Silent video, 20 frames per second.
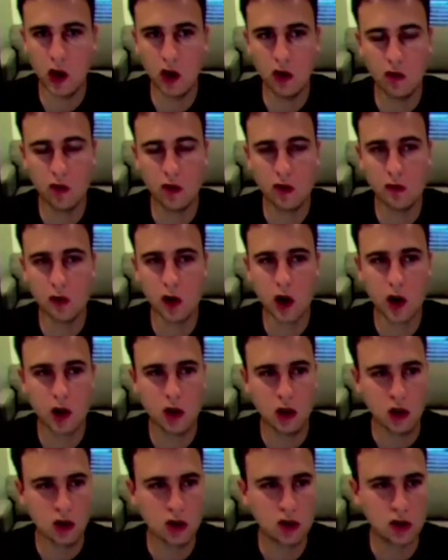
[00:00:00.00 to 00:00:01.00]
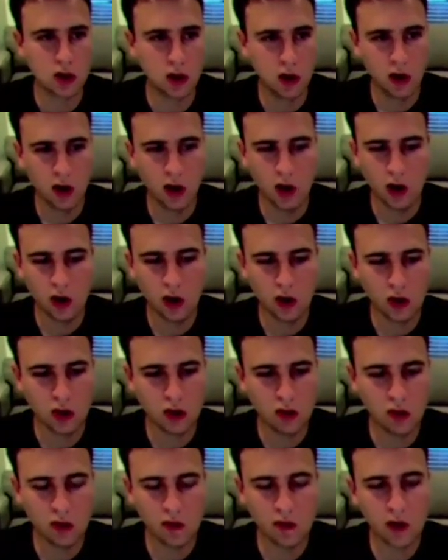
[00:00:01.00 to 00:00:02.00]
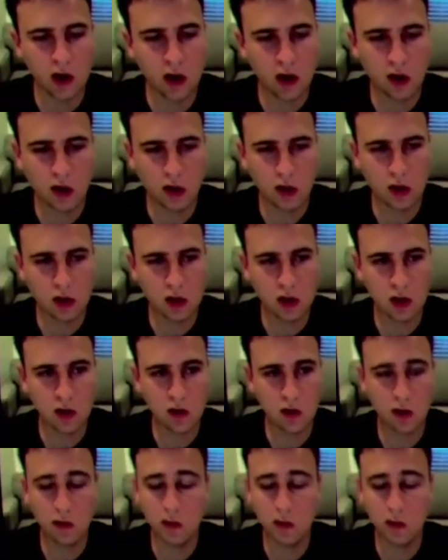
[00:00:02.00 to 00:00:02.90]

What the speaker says: any of these blockchains, you would find yourself